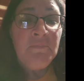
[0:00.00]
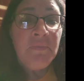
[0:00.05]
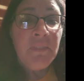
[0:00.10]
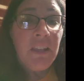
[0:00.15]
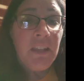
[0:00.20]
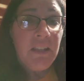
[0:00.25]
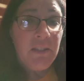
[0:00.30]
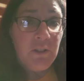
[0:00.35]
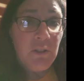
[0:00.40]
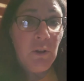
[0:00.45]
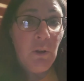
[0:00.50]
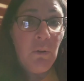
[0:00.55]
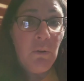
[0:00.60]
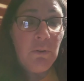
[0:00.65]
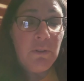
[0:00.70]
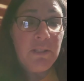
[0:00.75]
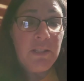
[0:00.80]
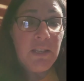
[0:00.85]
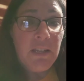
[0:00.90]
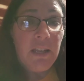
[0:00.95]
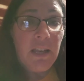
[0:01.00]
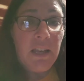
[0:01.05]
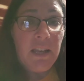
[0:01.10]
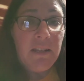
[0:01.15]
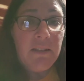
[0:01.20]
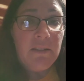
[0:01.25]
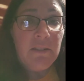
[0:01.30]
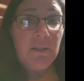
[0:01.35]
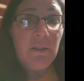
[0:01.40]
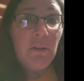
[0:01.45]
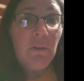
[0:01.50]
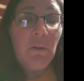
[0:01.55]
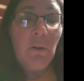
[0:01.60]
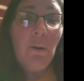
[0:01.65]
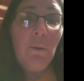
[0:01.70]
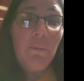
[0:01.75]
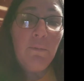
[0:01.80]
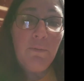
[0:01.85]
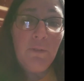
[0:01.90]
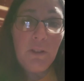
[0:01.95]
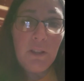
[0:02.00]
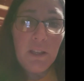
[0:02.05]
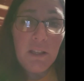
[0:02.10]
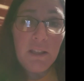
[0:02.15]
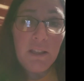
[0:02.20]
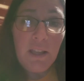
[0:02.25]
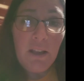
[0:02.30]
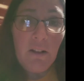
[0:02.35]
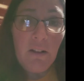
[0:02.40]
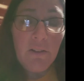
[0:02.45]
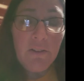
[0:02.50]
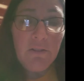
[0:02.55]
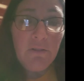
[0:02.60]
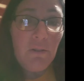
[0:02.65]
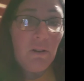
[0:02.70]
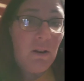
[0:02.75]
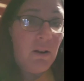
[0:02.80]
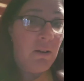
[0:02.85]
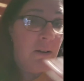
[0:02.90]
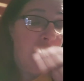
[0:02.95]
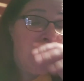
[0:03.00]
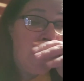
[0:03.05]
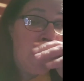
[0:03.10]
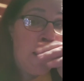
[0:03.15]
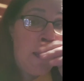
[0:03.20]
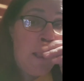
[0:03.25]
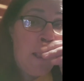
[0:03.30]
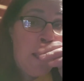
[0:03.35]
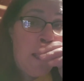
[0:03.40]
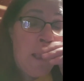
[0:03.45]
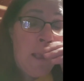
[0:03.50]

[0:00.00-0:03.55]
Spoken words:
it's cold tonight. So hopefully they all do all right.